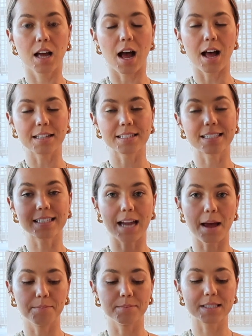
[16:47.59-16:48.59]
uh,
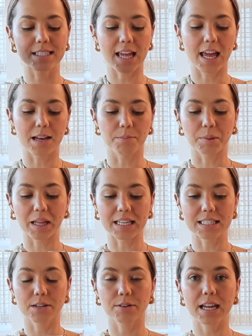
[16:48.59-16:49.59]
stems and
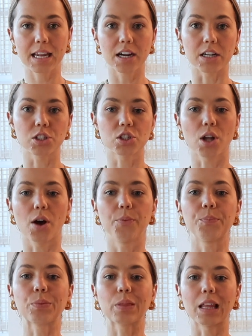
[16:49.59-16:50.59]
plant it right here. So
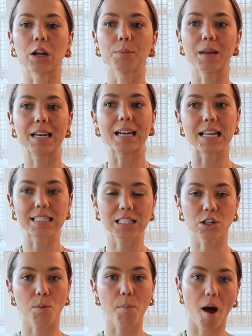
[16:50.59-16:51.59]
that'll be a nice
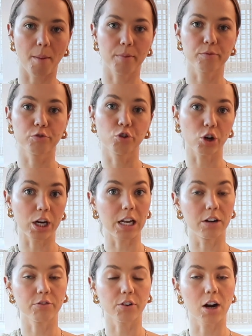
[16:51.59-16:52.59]
little pop of green
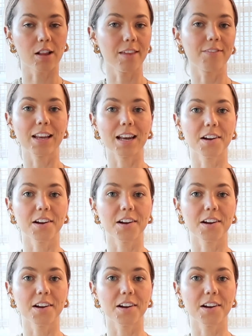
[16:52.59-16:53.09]
for our living